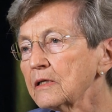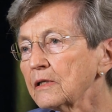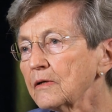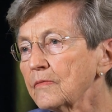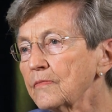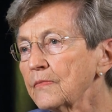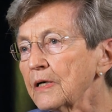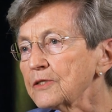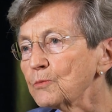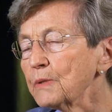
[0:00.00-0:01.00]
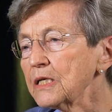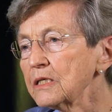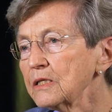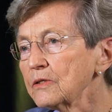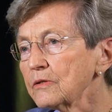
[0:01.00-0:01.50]
um, I spent a
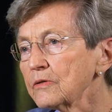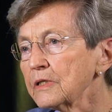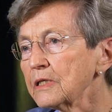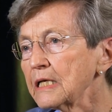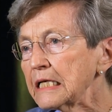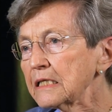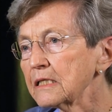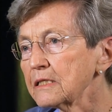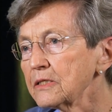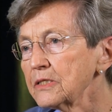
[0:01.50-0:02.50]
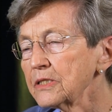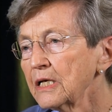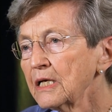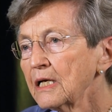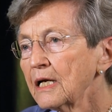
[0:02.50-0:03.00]
year in England
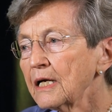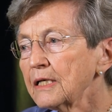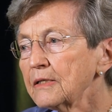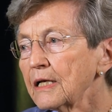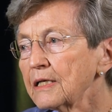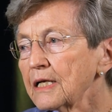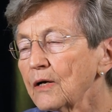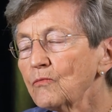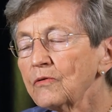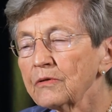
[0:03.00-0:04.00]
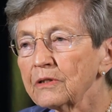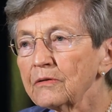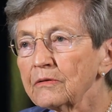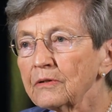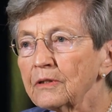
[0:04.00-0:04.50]
uh, and I uh, uh,
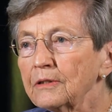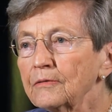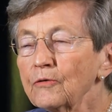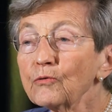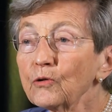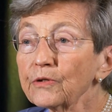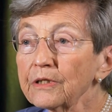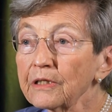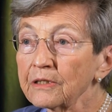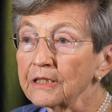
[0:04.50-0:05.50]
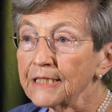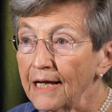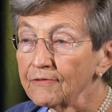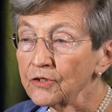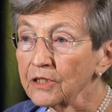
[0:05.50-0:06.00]
enrolled in at the
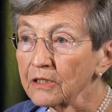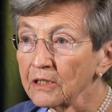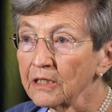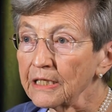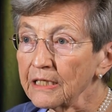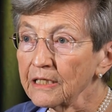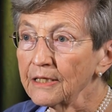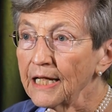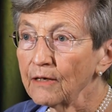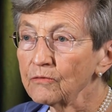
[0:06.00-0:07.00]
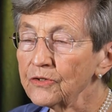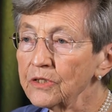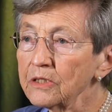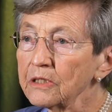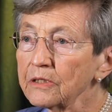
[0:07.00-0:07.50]
Tavistock Clinic, and that was
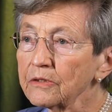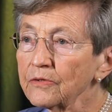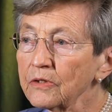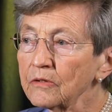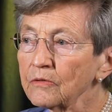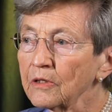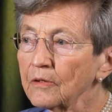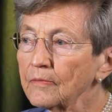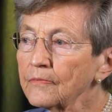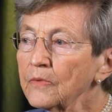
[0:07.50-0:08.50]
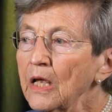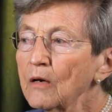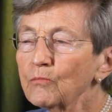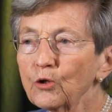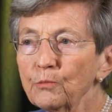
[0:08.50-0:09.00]
the year that um,
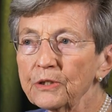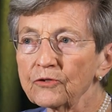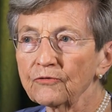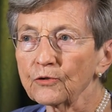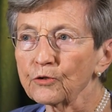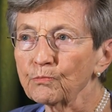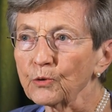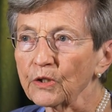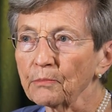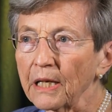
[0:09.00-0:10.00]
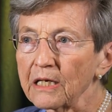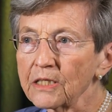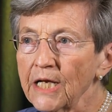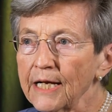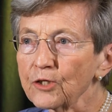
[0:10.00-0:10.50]
Bowlby's first book about
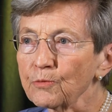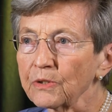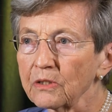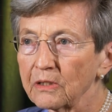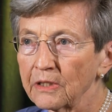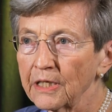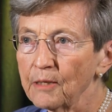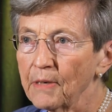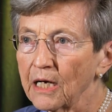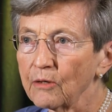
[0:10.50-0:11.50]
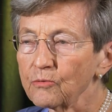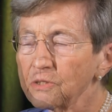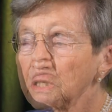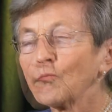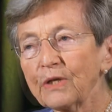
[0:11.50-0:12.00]
attachment came out.
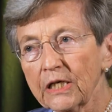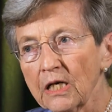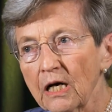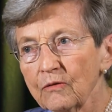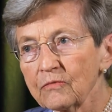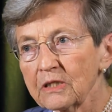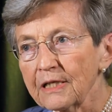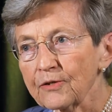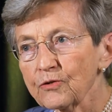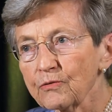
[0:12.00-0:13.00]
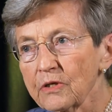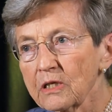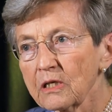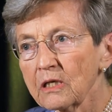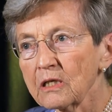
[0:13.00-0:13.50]
Winnicott was
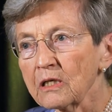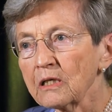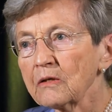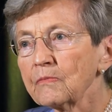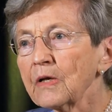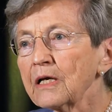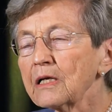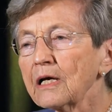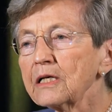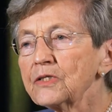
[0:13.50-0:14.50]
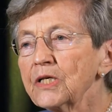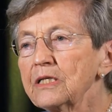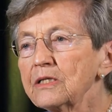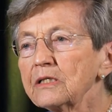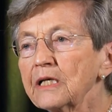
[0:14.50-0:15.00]
lecturing, um, and I
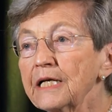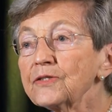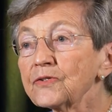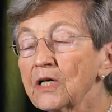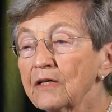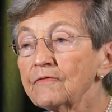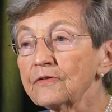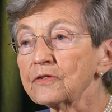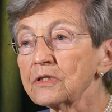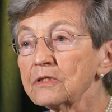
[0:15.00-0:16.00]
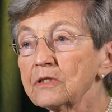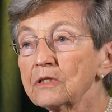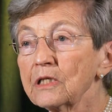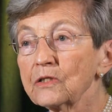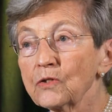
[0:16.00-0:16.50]
attended case conferences
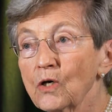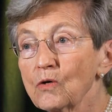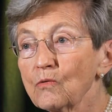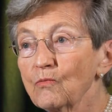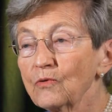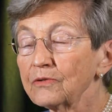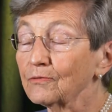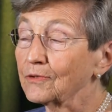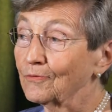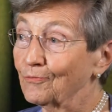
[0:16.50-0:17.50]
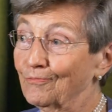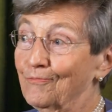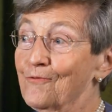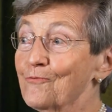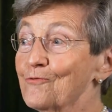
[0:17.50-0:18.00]
in his home, which was a
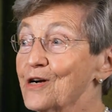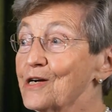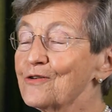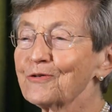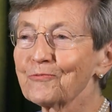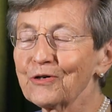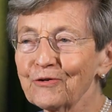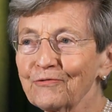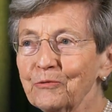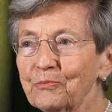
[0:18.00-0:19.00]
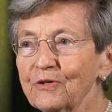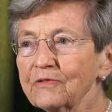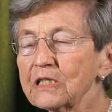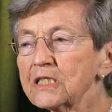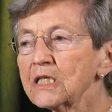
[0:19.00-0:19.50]
rare and wonderful
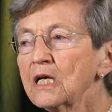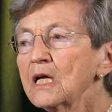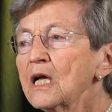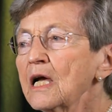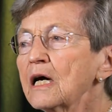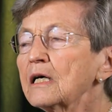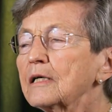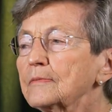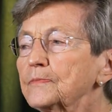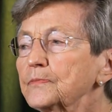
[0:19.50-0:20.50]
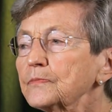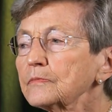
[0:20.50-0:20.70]
privilege. Um,